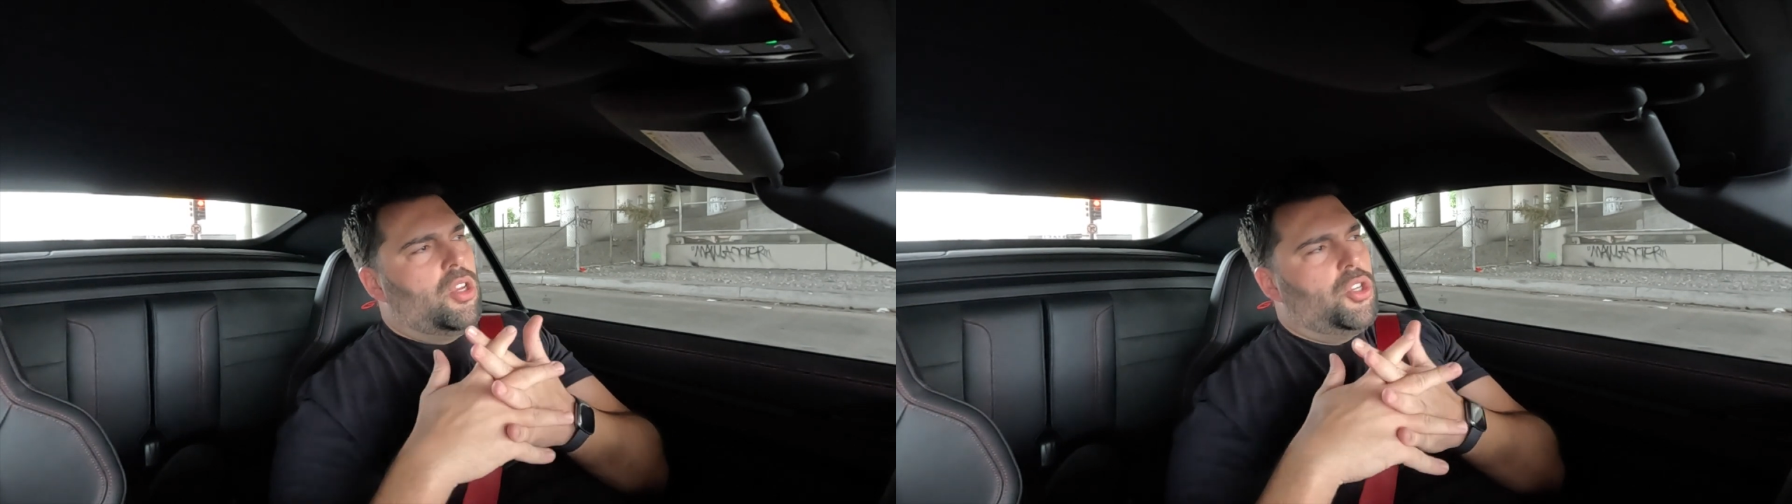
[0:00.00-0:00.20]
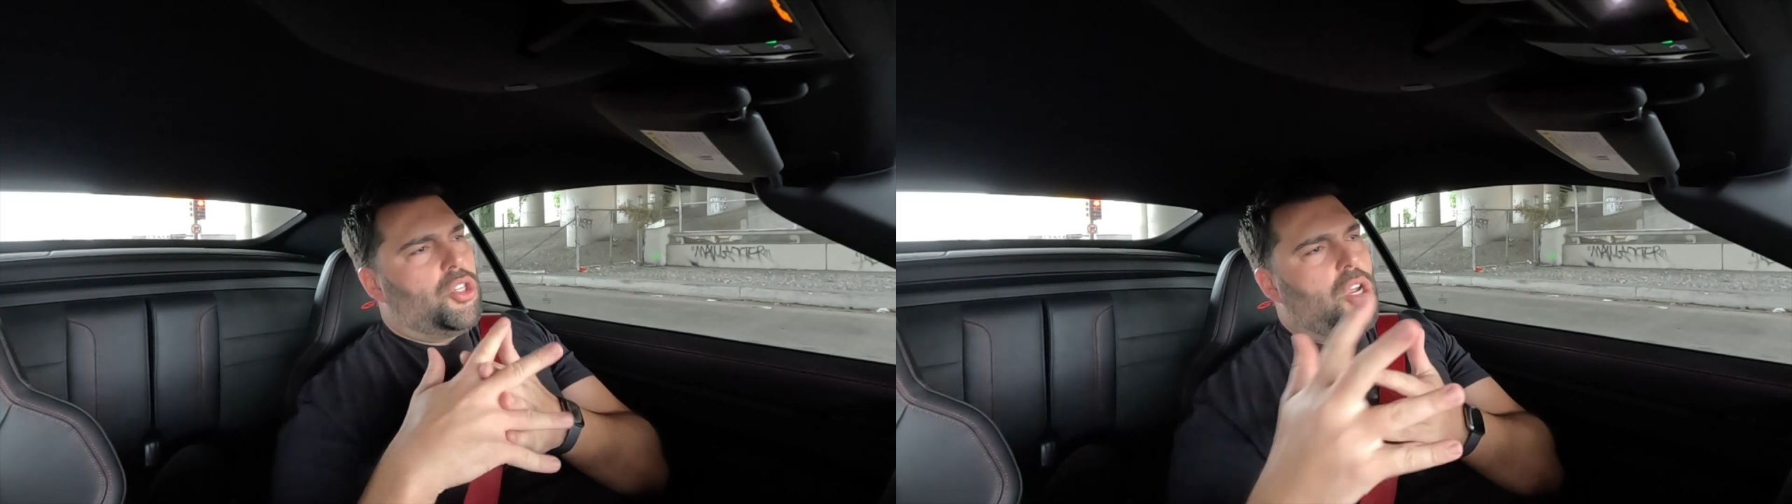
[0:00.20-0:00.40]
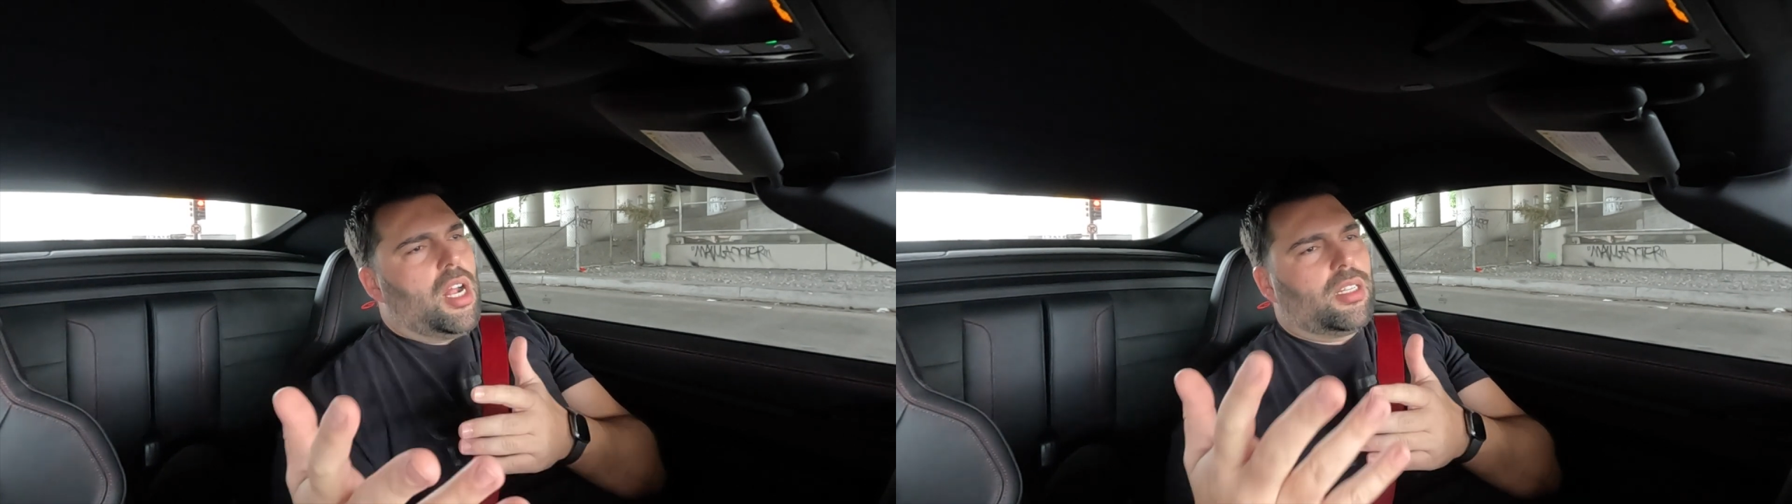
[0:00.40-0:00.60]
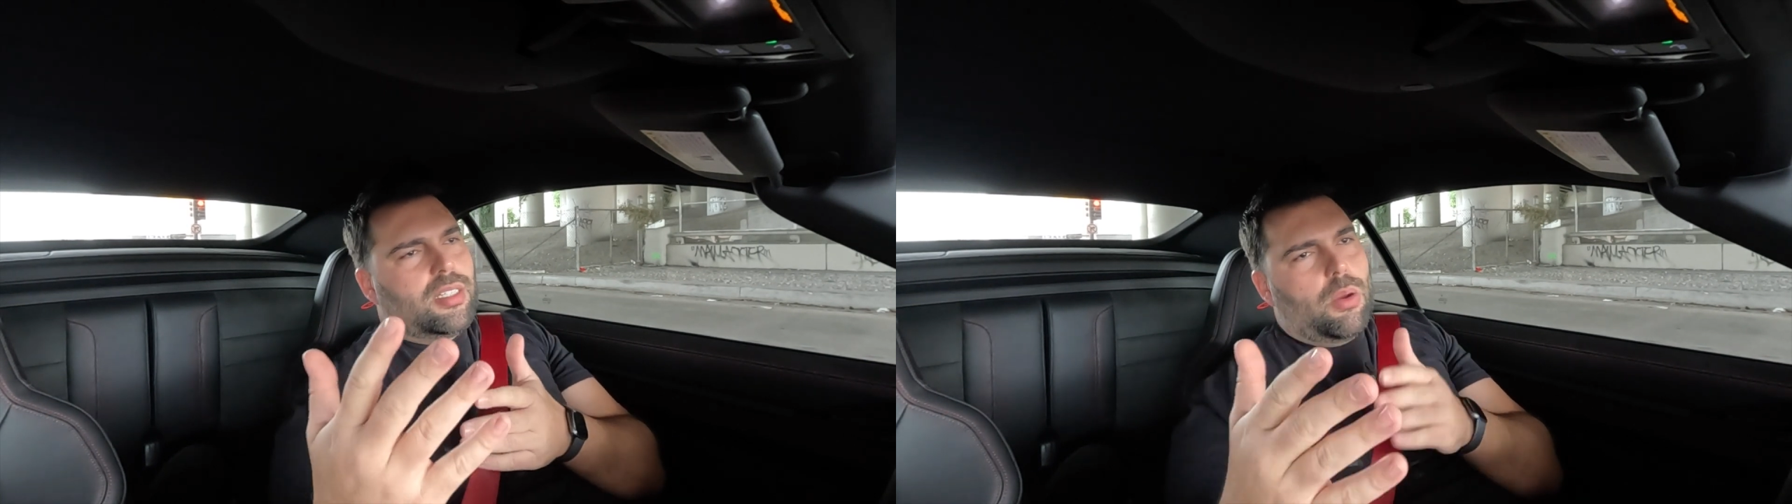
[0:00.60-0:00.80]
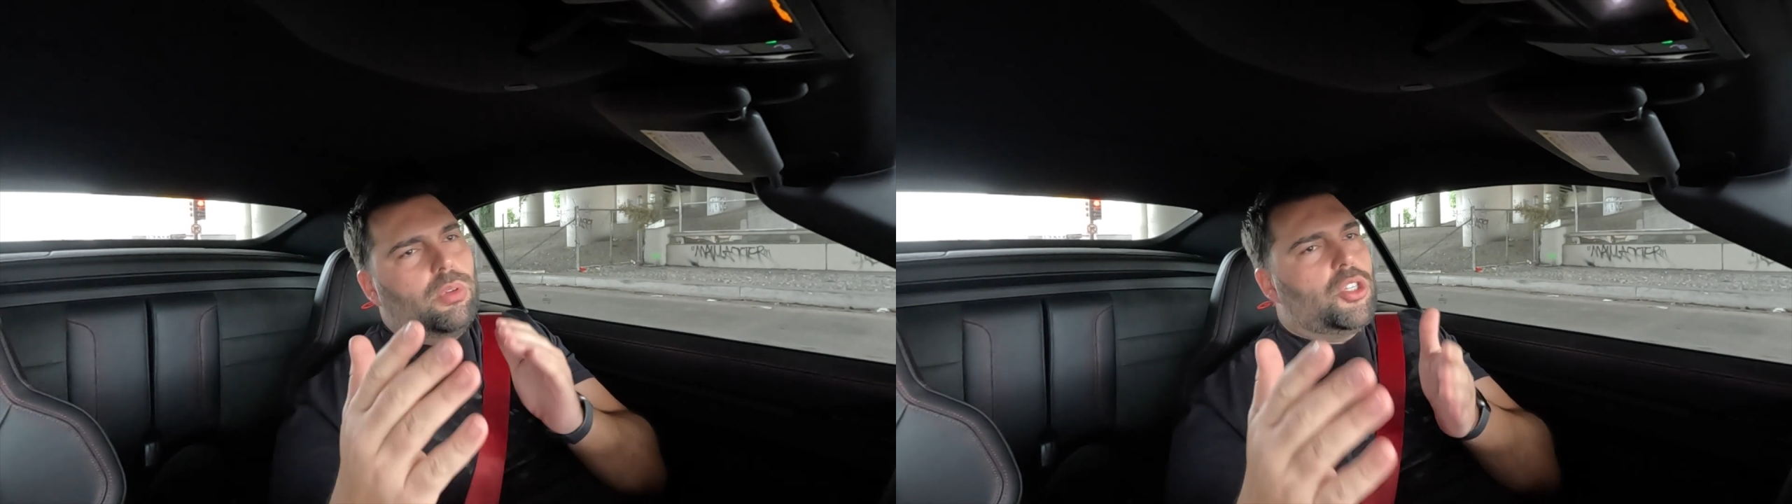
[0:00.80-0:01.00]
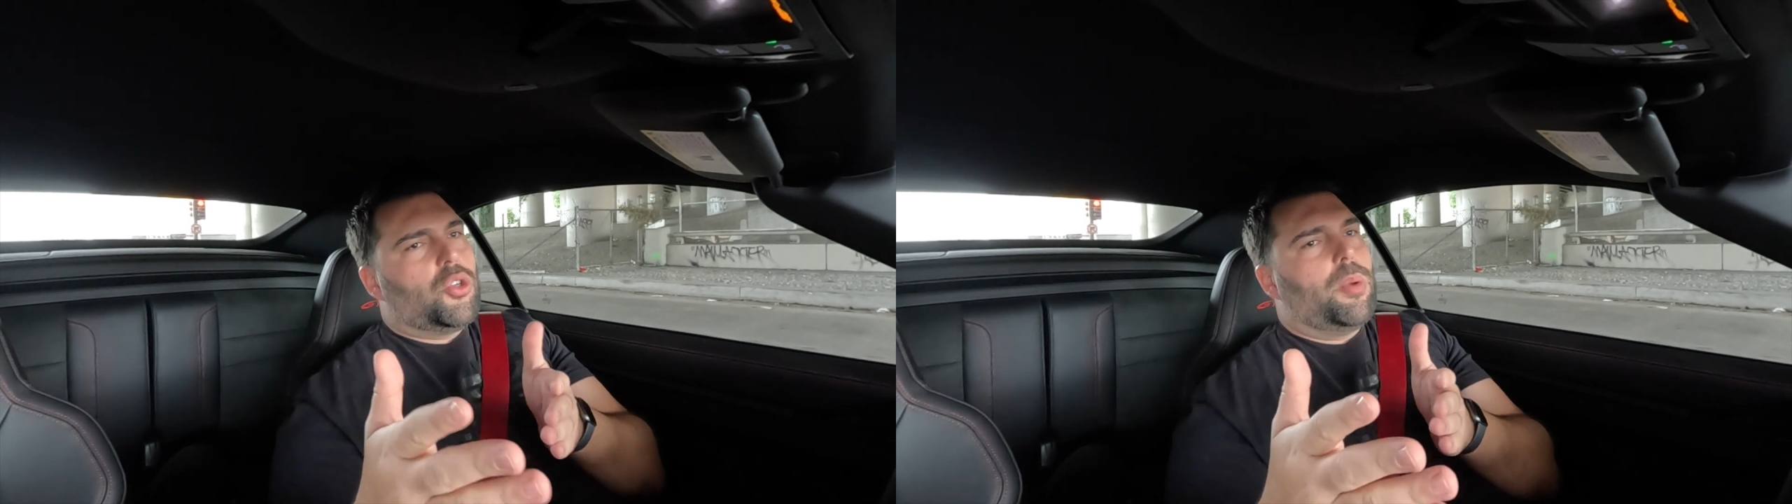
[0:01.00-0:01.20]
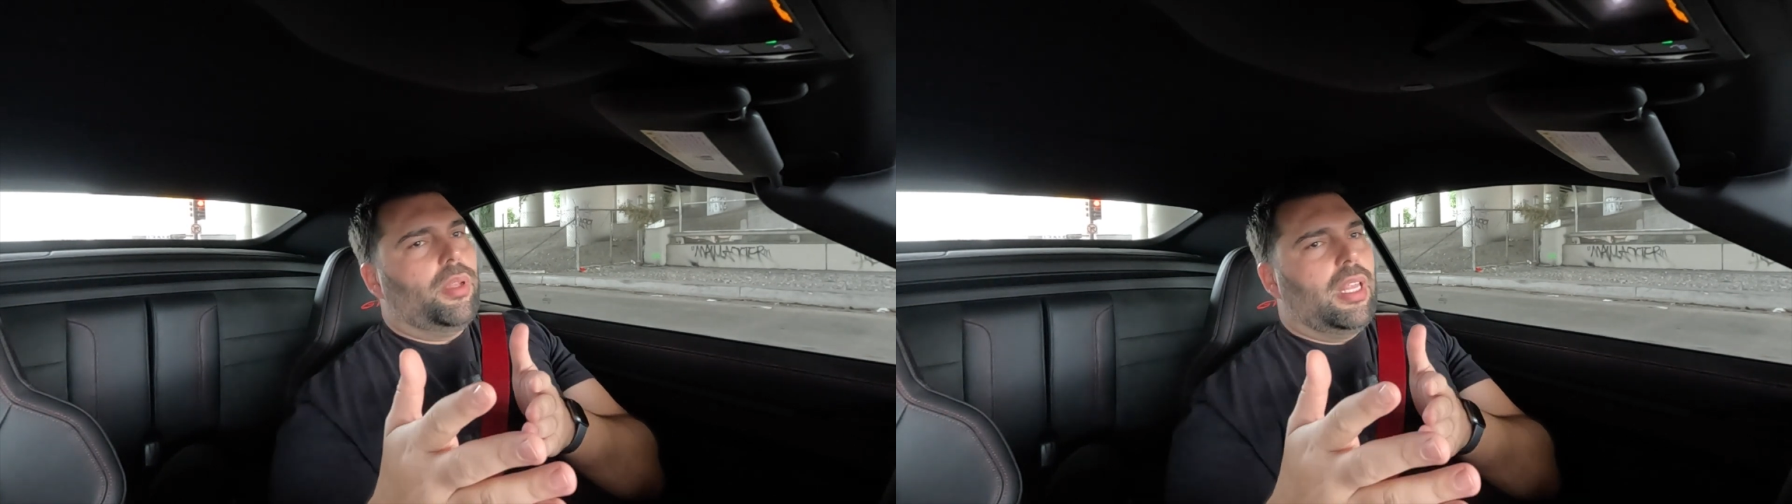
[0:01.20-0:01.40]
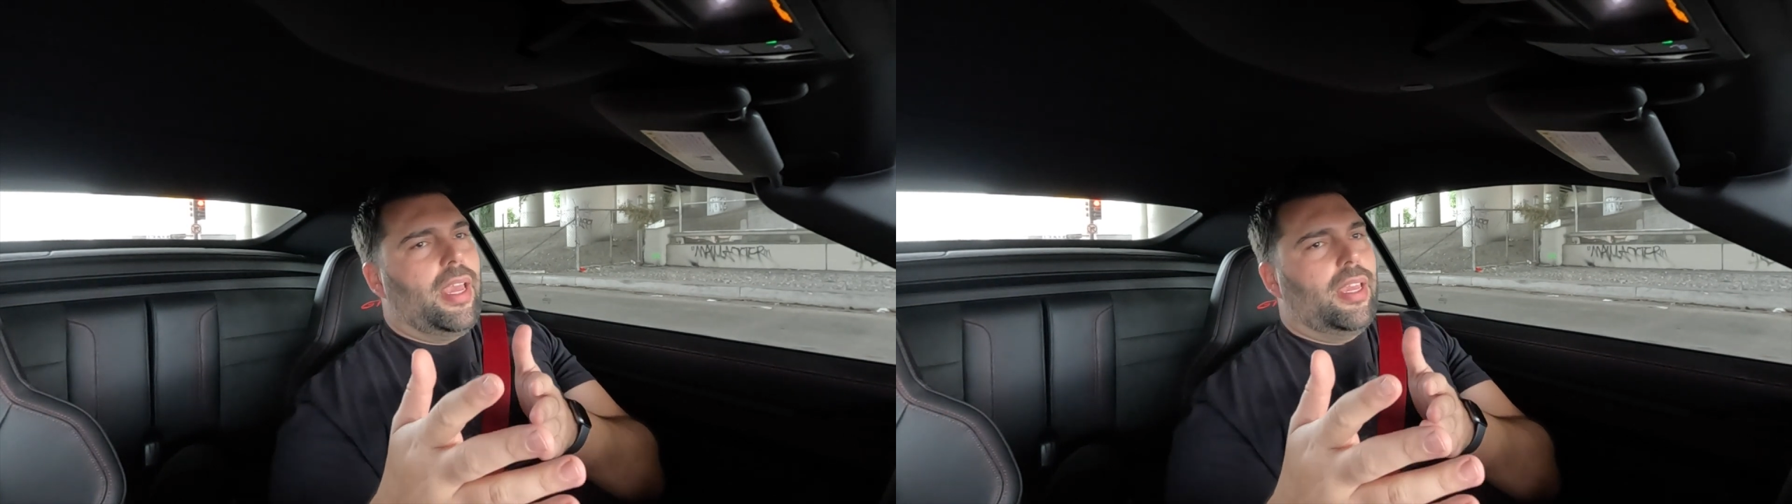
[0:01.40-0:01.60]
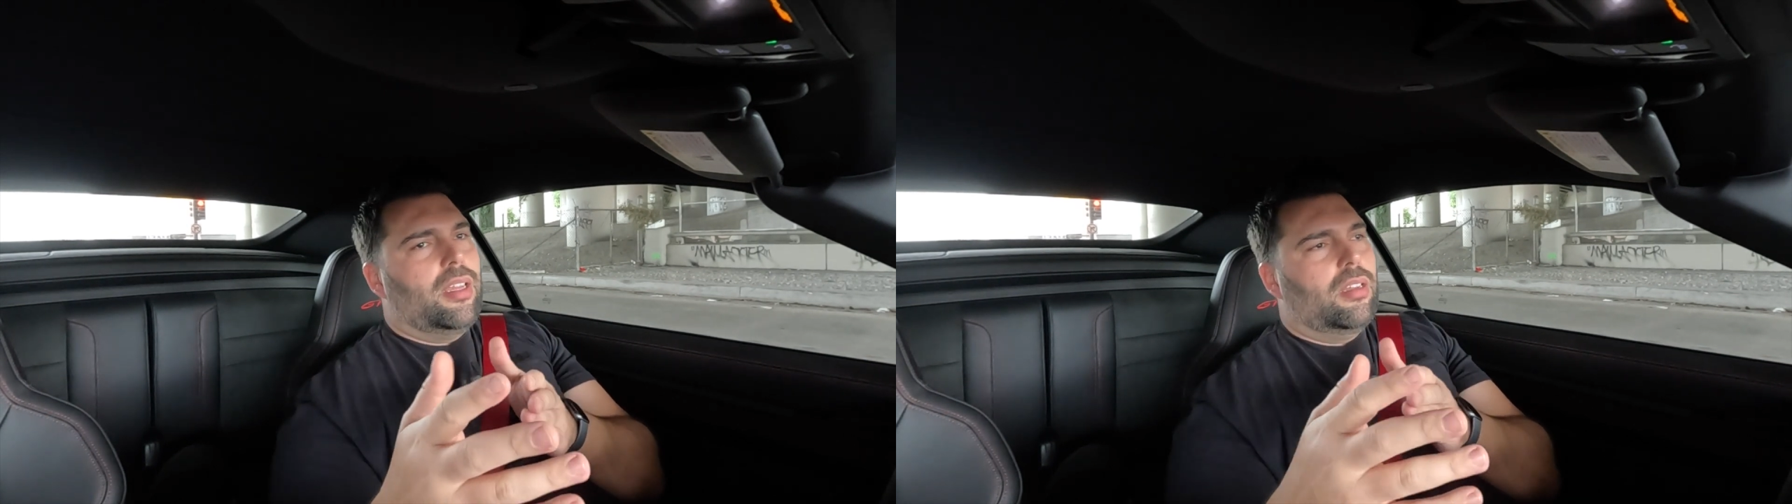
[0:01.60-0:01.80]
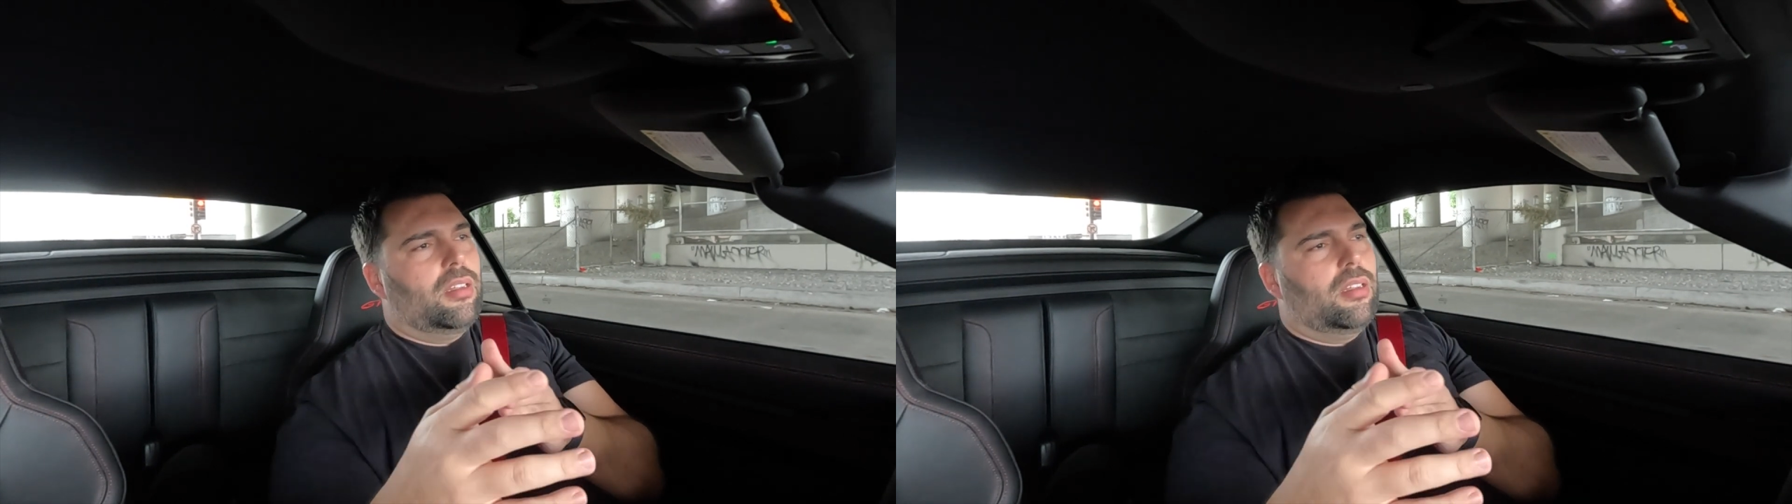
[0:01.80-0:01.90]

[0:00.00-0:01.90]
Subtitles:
shocked, because I went to AAA.